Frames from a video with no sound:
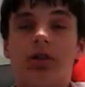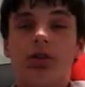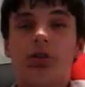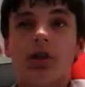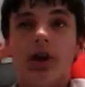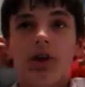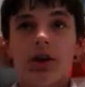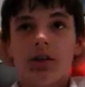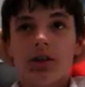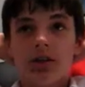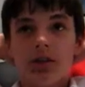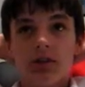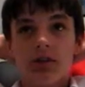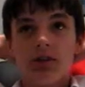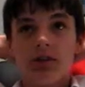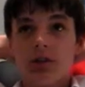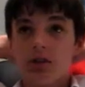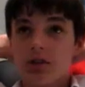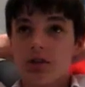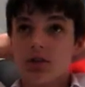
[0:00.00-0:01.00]
that
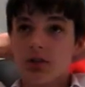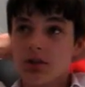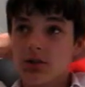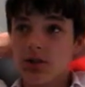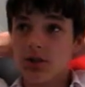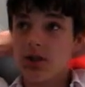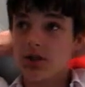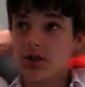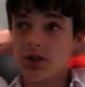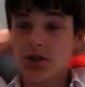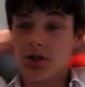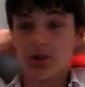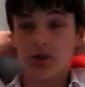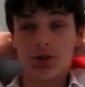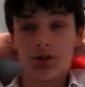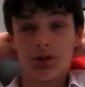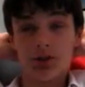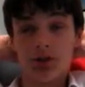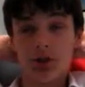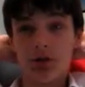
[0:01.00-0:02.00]
sometimes
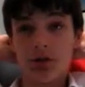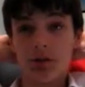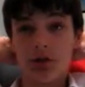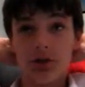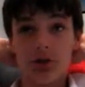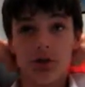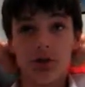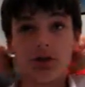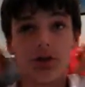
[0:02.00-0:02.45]
you need to